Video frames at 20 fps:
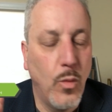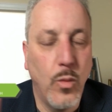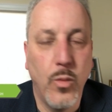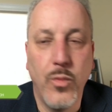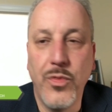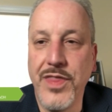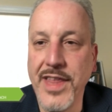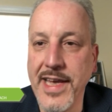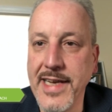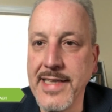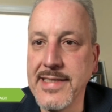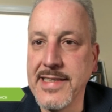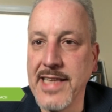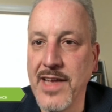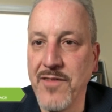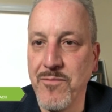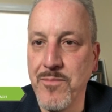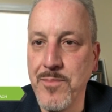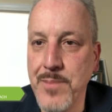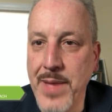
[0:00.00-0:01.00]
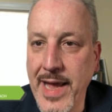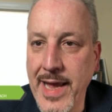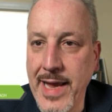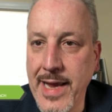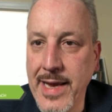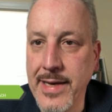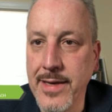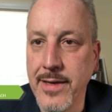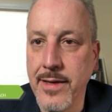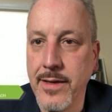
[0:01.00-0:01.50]
things that
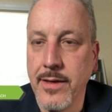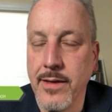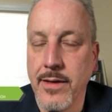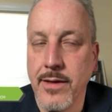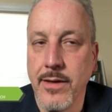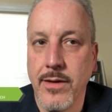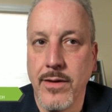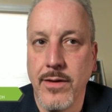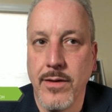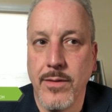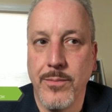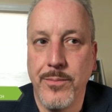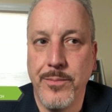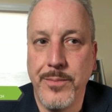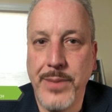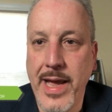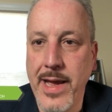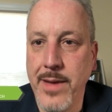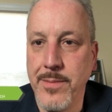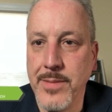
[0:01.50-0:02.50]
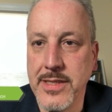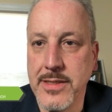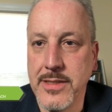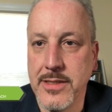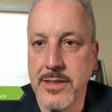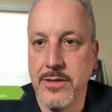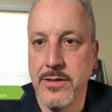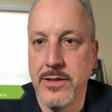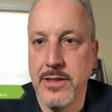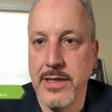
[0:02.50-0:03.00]
made payments,
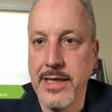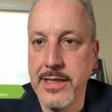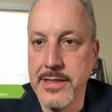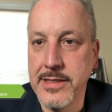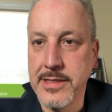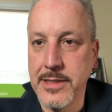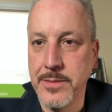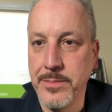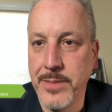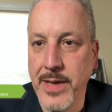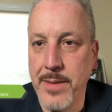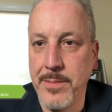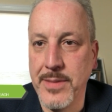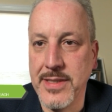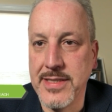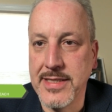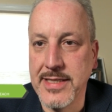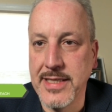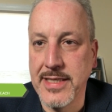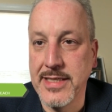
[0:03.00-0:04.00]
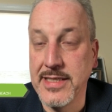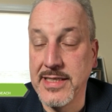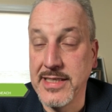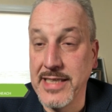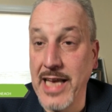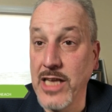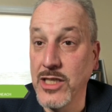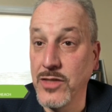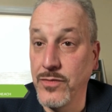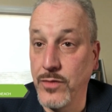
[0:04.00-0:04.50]
instant payments
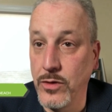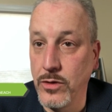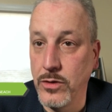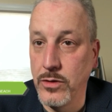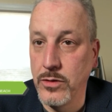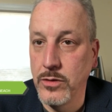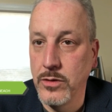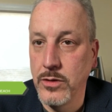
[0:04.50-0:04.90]
successful